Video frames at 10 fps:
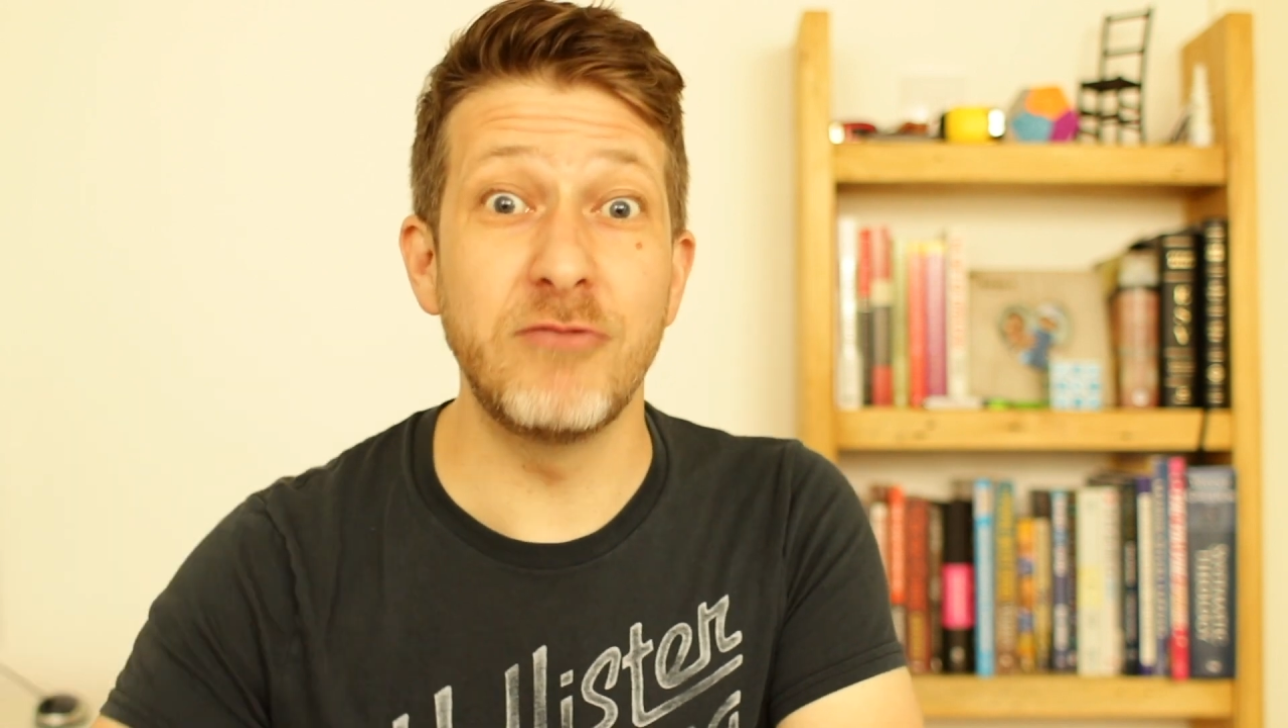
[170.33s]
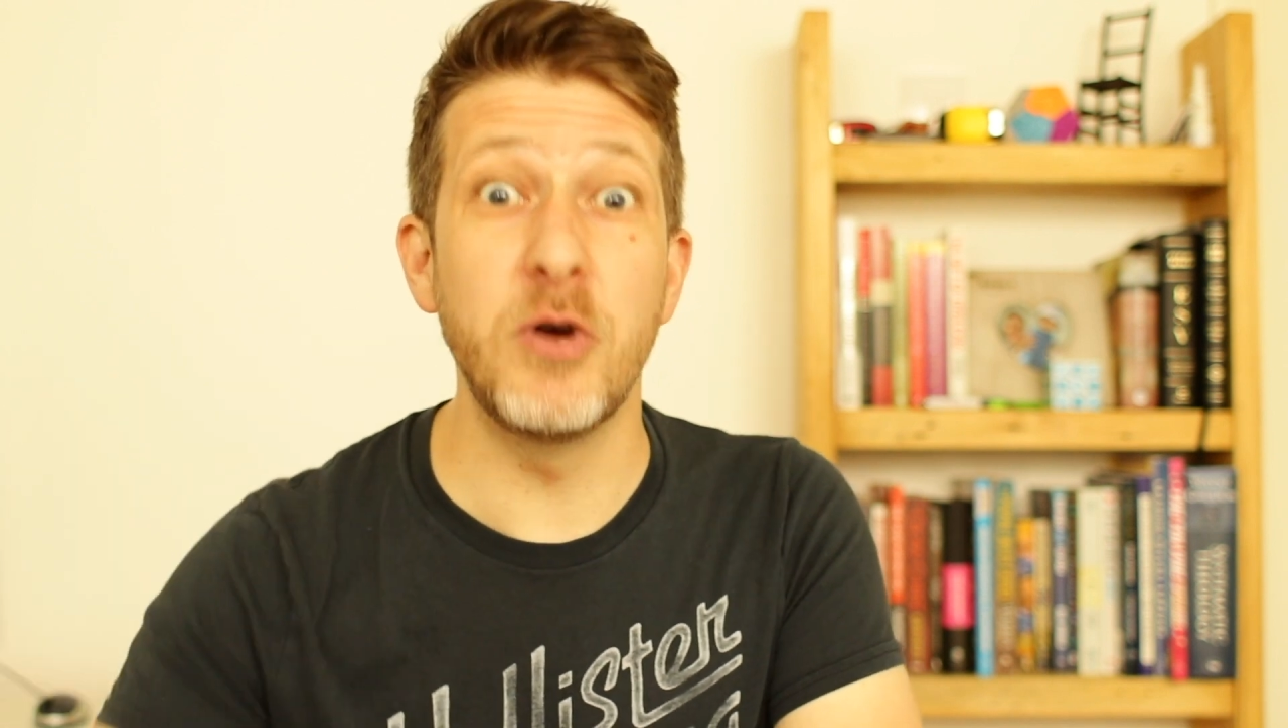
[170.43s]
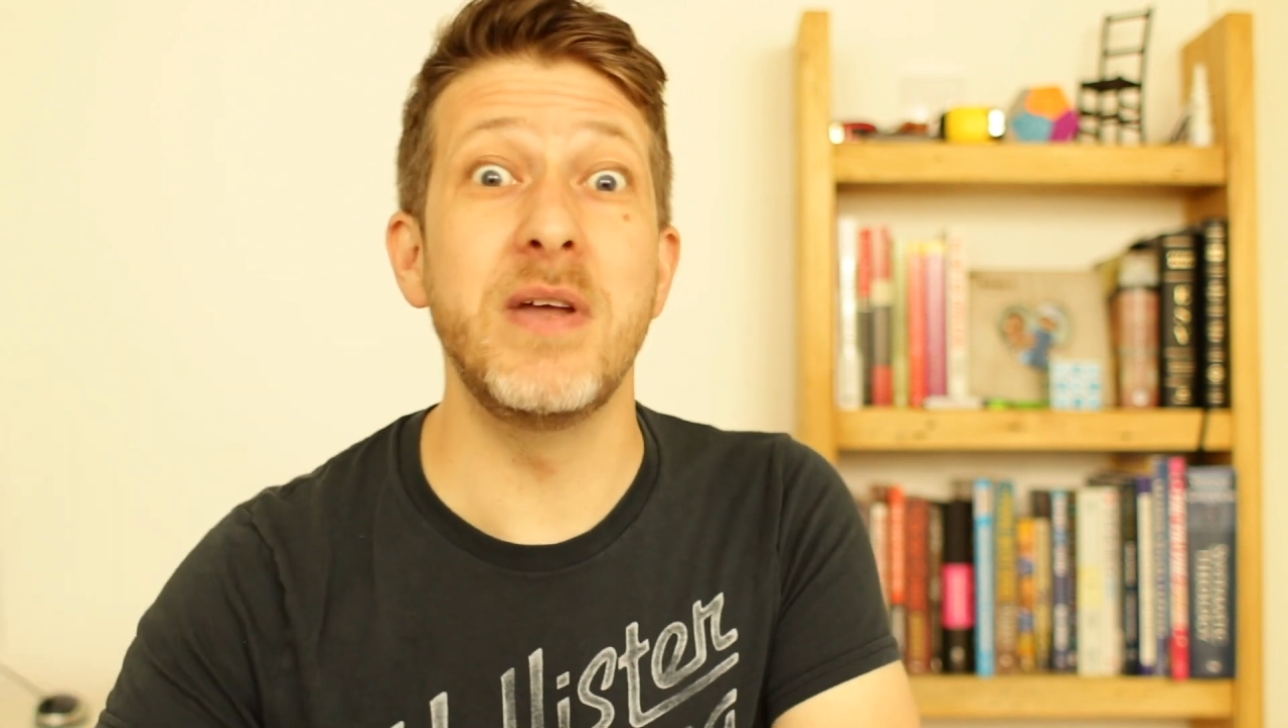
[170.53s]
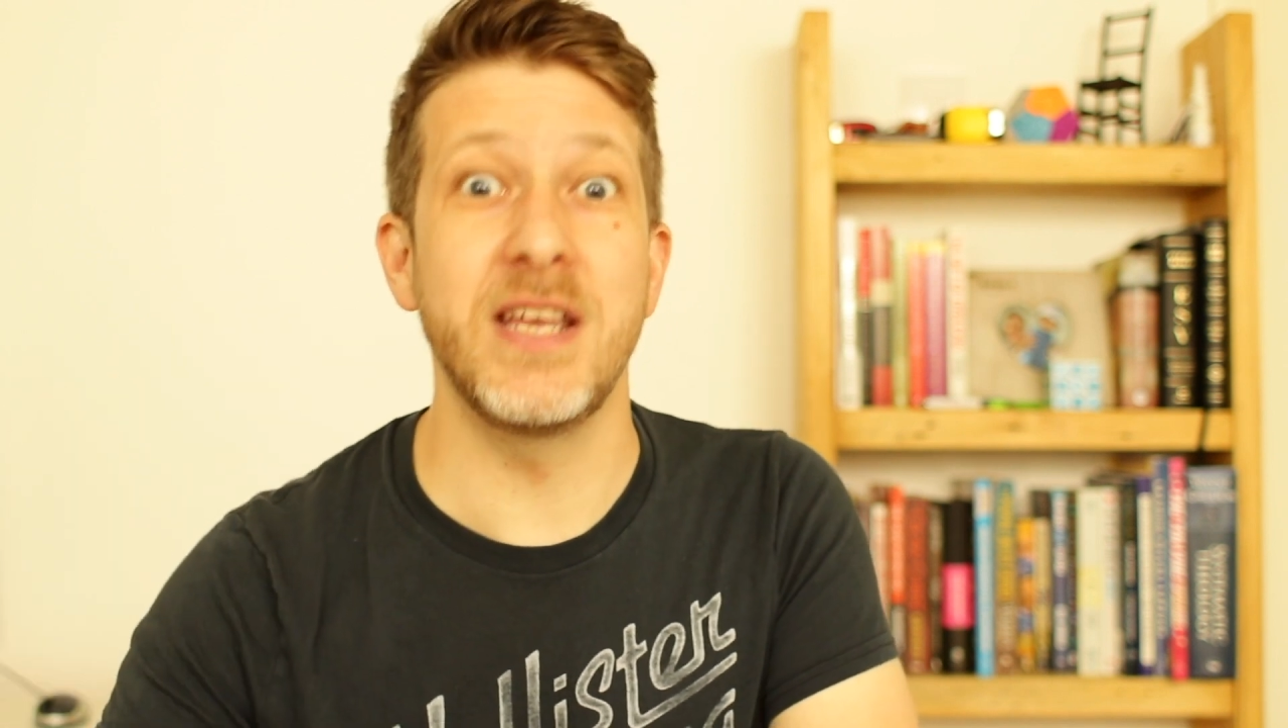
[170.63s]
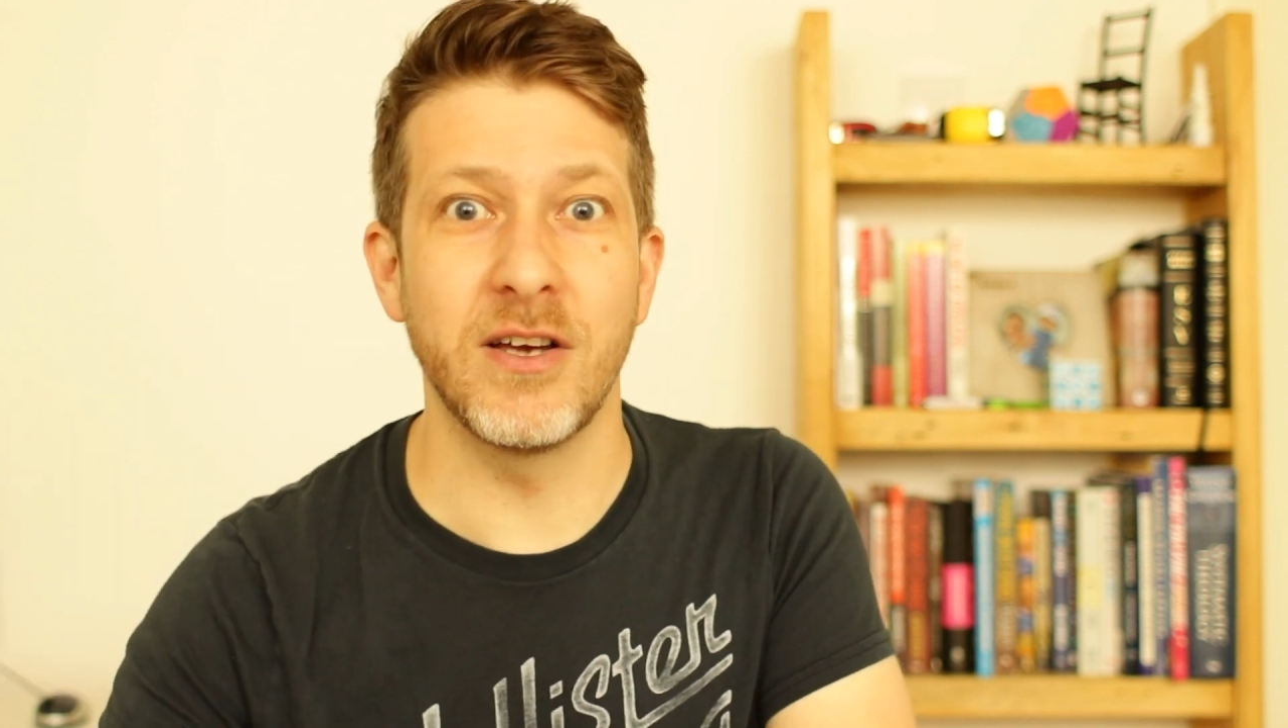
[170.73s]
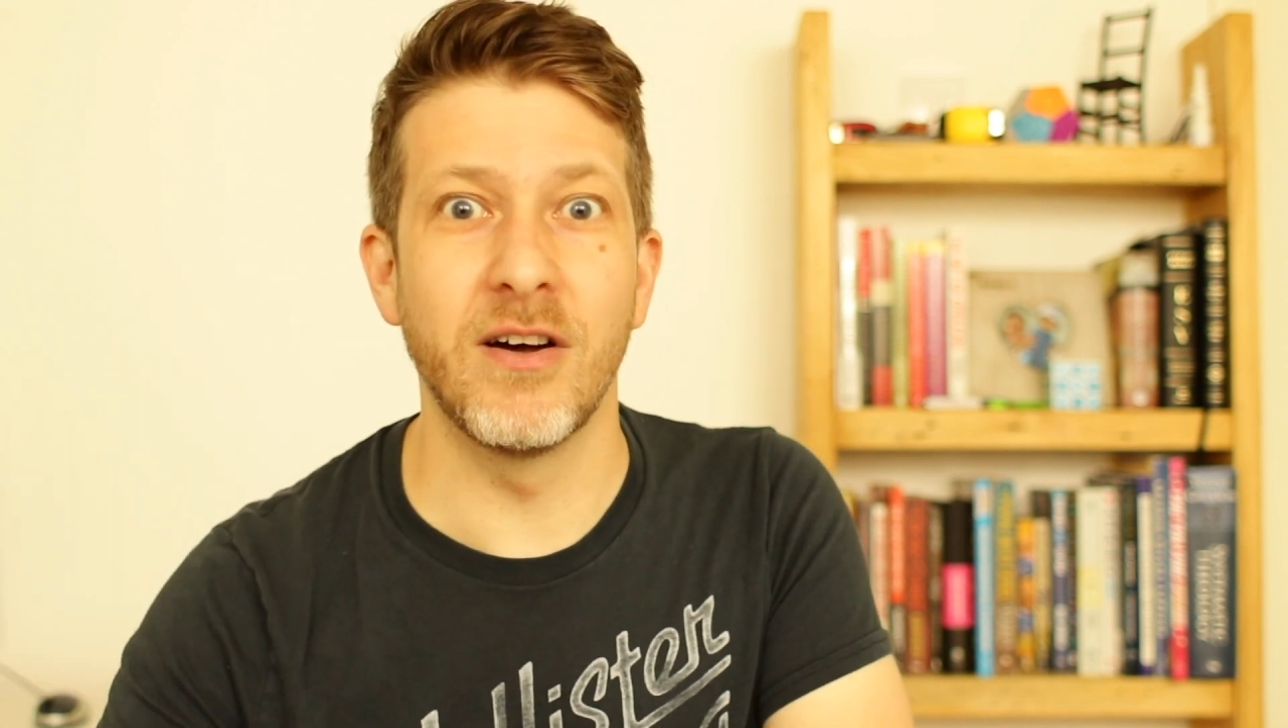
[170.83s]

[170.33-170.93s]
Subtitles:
ruining